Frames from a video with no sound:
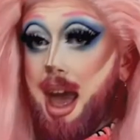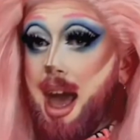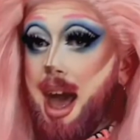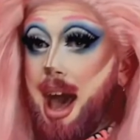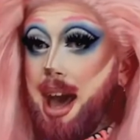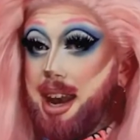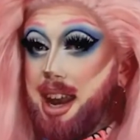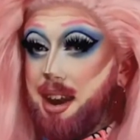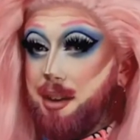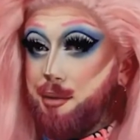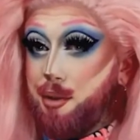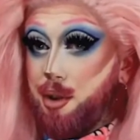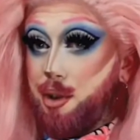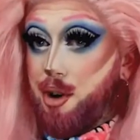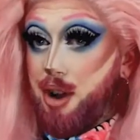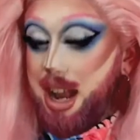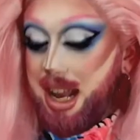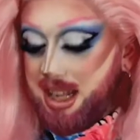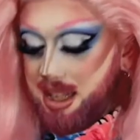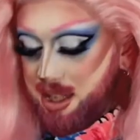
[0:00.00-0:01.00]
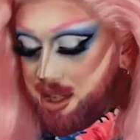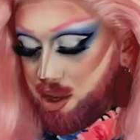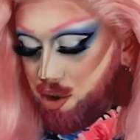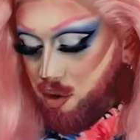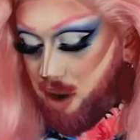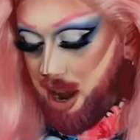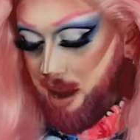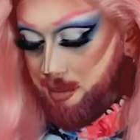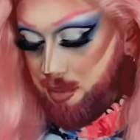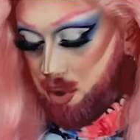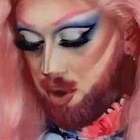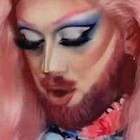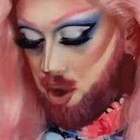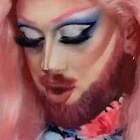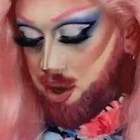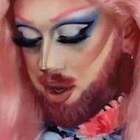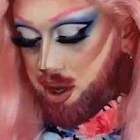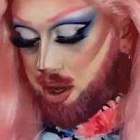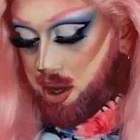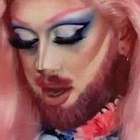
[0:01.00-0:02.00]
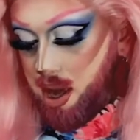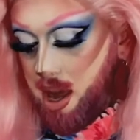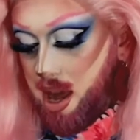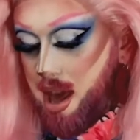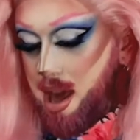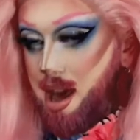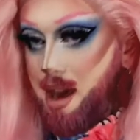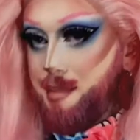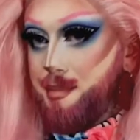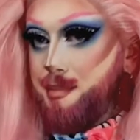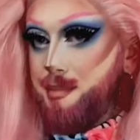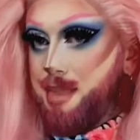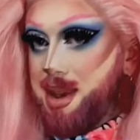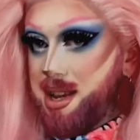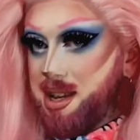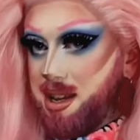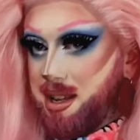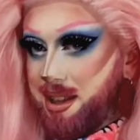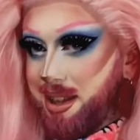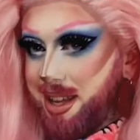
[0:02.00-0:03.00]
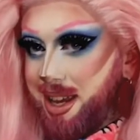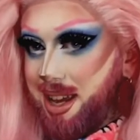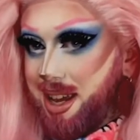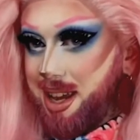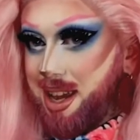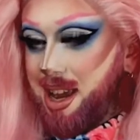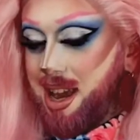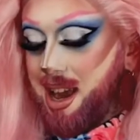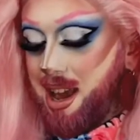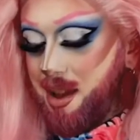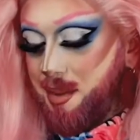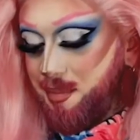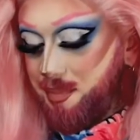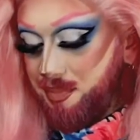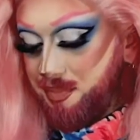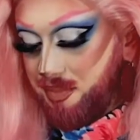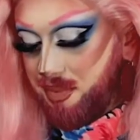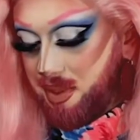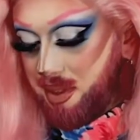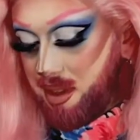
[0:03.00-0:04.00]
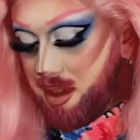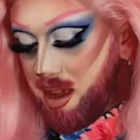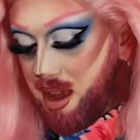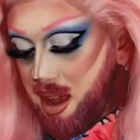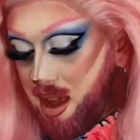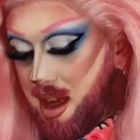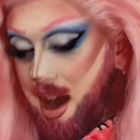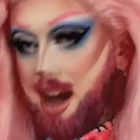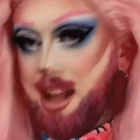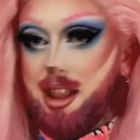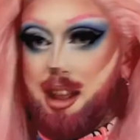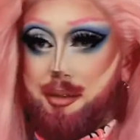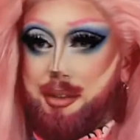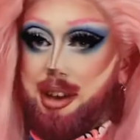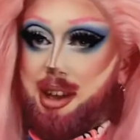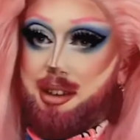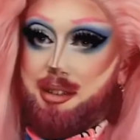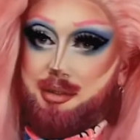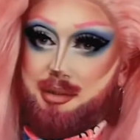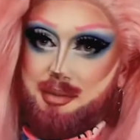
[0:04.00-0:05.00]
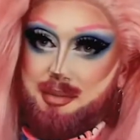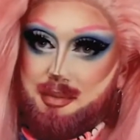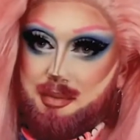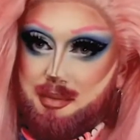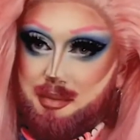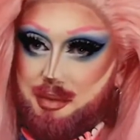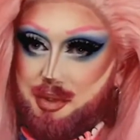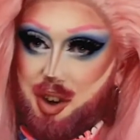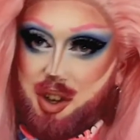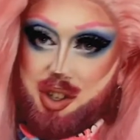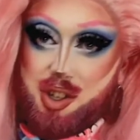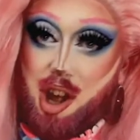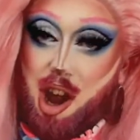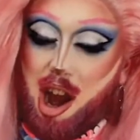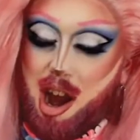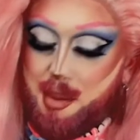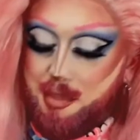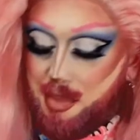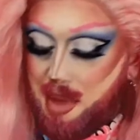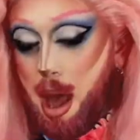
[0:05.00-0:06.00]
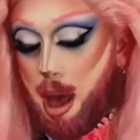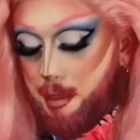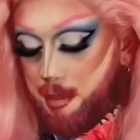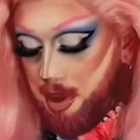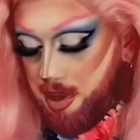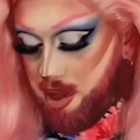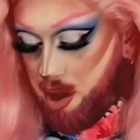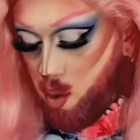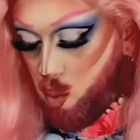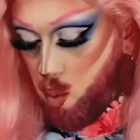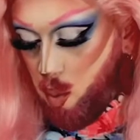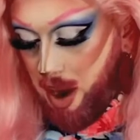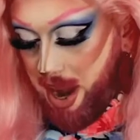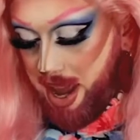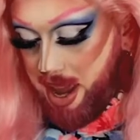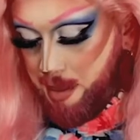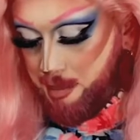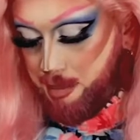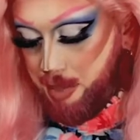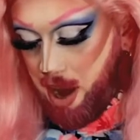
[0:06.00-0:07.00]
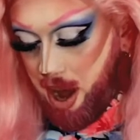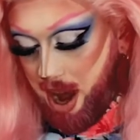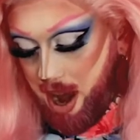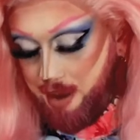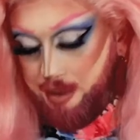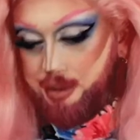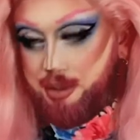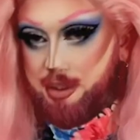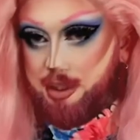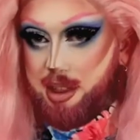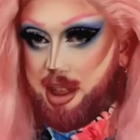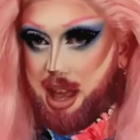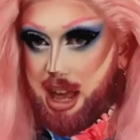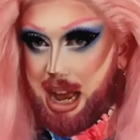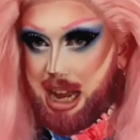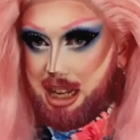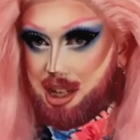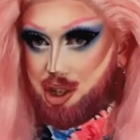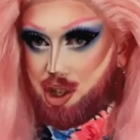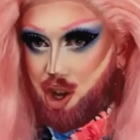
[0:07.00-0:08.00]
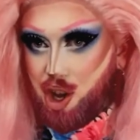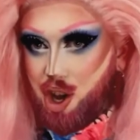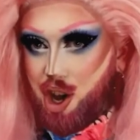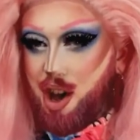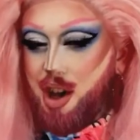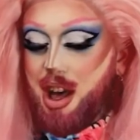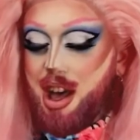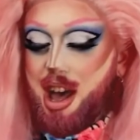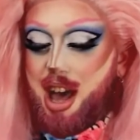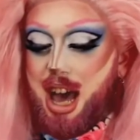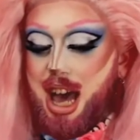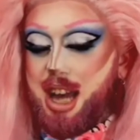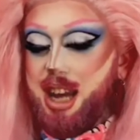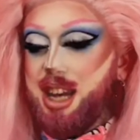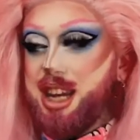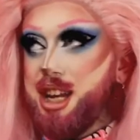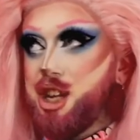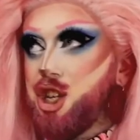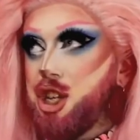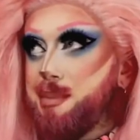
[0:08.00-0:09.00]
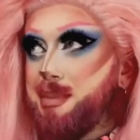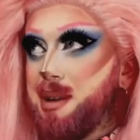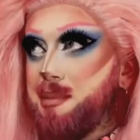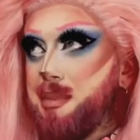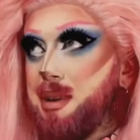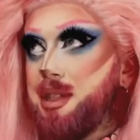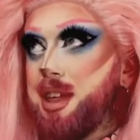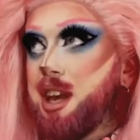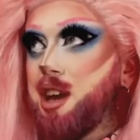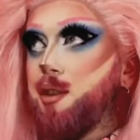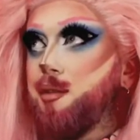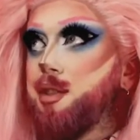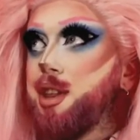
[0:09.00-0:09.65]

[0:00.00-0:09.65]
And then for their Instagram look, immediately, I love it. For a start, the white puffs that I saw initially made me think of